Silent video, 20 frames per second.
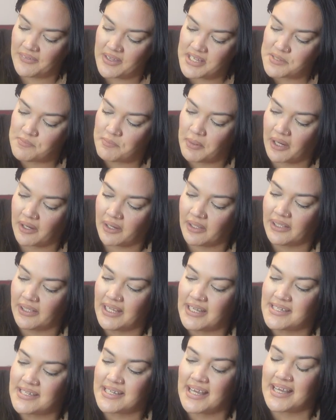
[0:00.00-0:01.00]
this buckle,
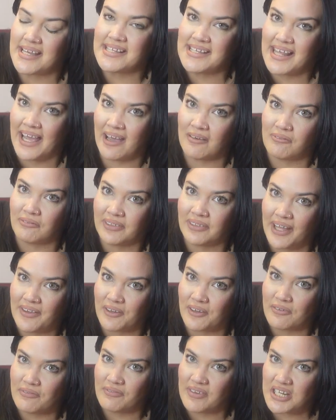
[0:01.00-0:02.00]
it does have
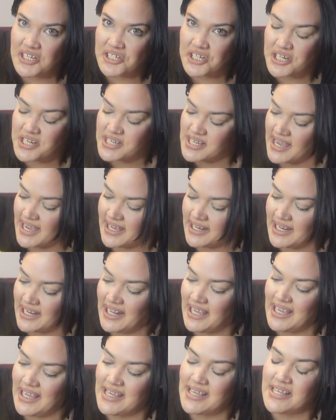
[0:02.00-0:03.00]
leather features and it
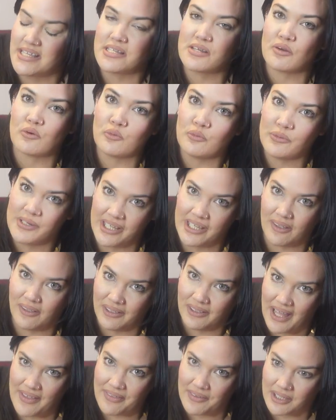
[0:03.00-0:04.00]
is real
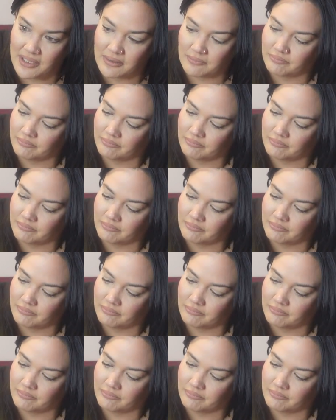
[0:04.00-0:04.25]
leather.